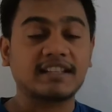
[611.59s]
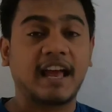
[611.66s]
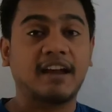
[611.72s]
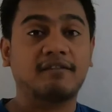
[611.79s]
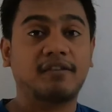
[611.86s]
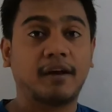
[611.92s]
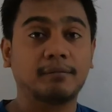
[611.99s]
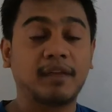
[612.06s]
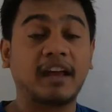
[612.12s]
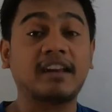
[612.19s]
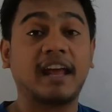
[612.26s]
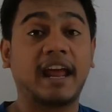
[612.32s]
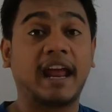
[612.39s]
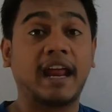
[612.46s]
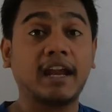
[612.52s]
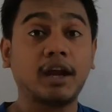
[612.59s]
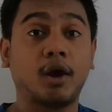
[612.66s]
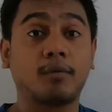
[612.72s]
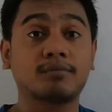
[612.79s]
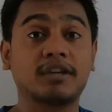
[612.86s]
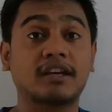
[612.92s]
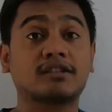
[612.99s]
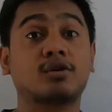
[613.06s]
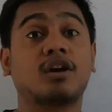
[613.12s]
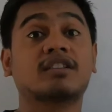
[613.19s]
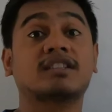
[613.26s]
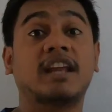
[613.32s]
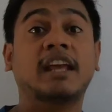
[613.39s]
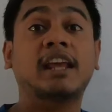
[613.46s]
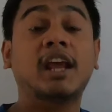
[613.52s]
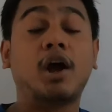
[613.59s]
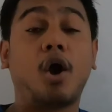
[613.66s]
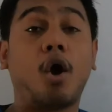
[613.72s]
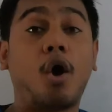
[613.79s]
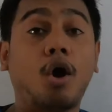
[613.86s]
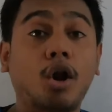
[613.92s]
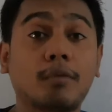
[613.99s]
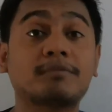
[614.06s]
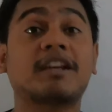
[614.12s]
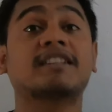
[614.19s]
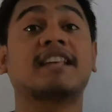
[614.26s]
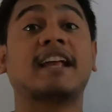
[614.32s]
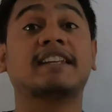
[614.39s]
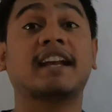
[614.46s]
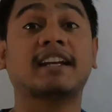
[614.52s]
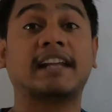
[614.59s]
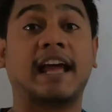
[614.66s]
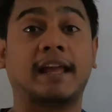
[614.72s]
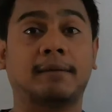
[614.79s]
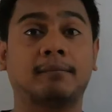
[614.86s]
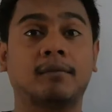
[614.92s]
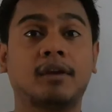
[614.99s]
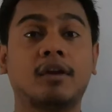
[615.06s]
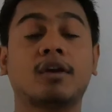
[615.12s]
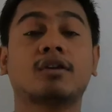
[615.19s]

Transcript: and from that n objects you are taking all objects at a time.